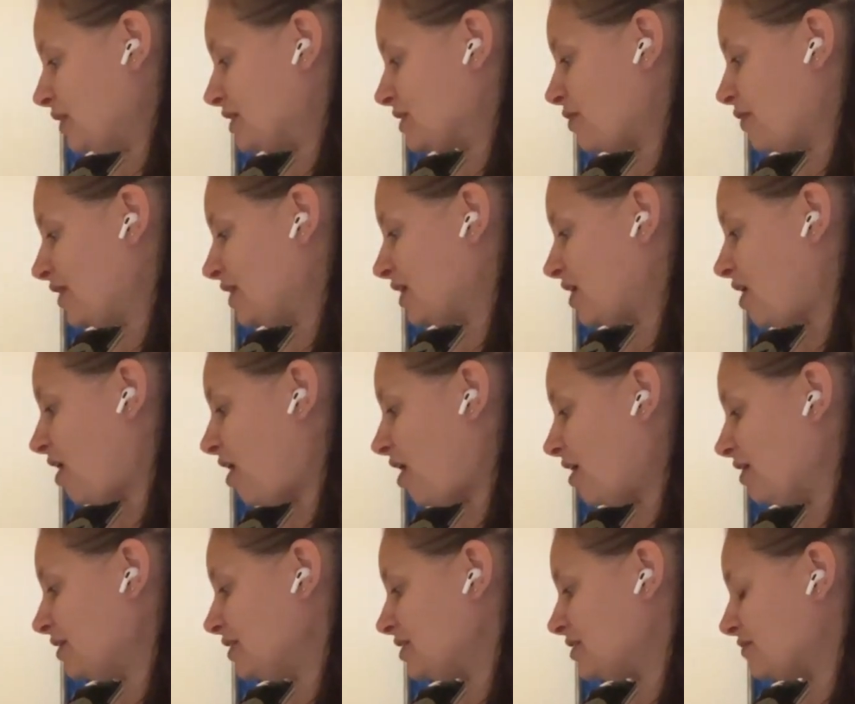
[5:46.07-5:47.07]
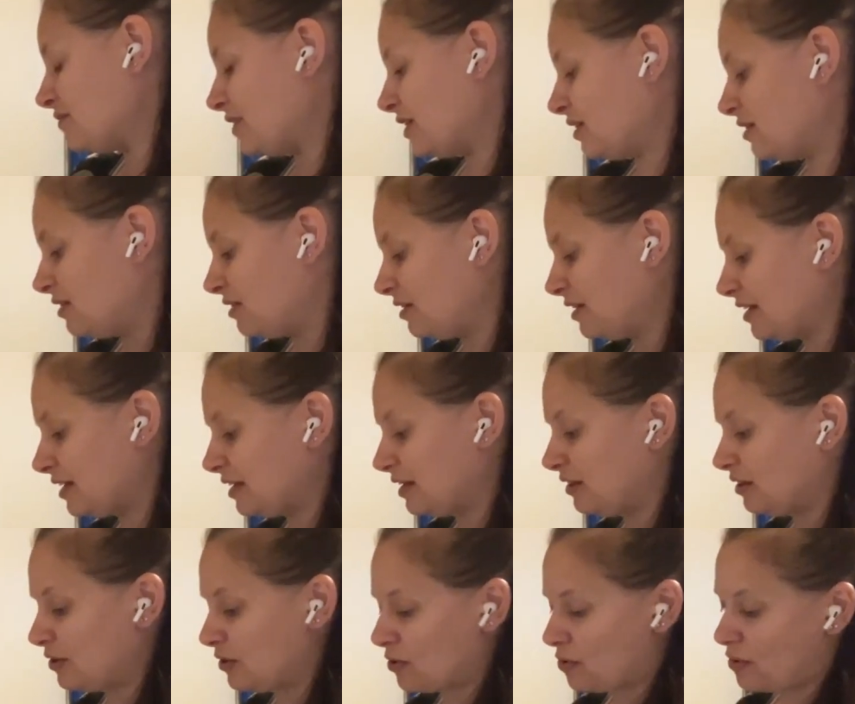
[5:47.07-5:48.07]
It's going to Collinsville,
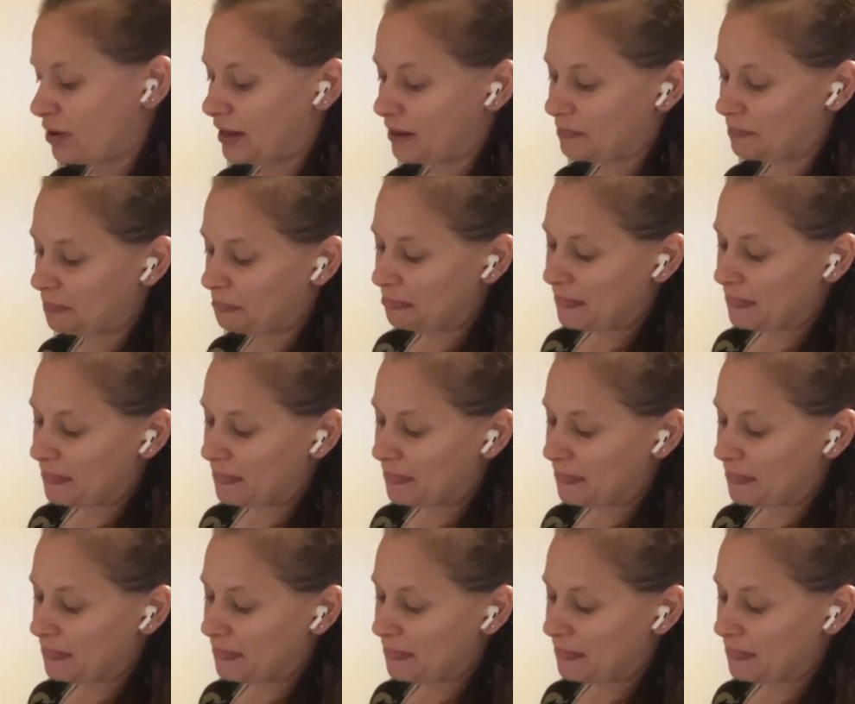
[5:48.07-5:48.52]
Illinois.